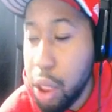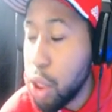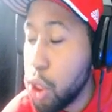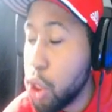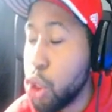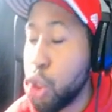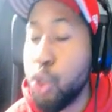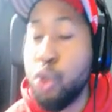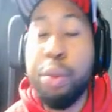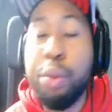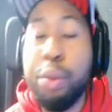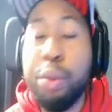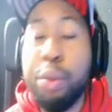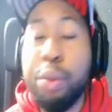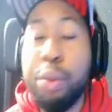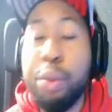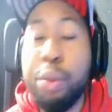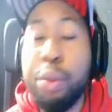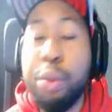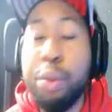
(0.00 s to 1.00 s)
Too many
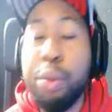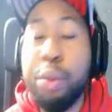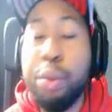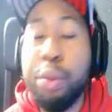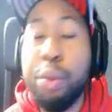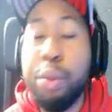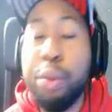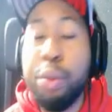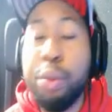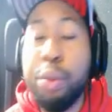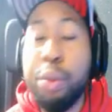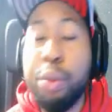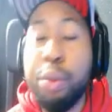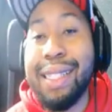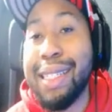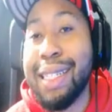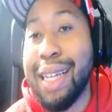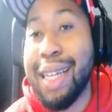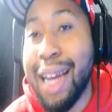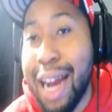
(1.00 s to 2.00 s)
bloods. I could
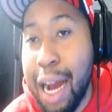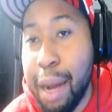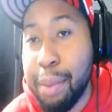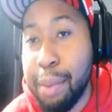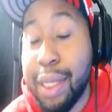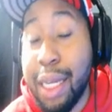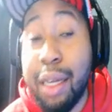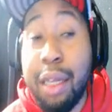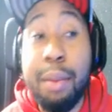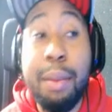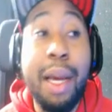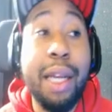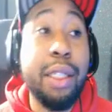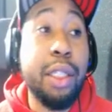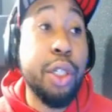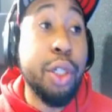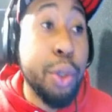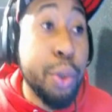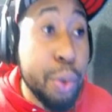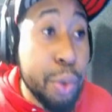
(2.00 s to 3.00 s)
imagine cops. I could imagine
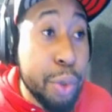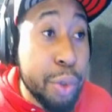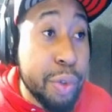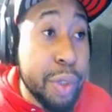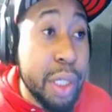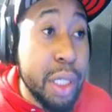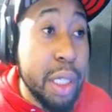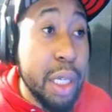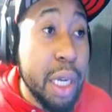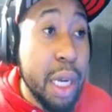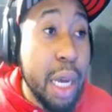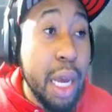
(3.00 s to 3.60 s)
coonery.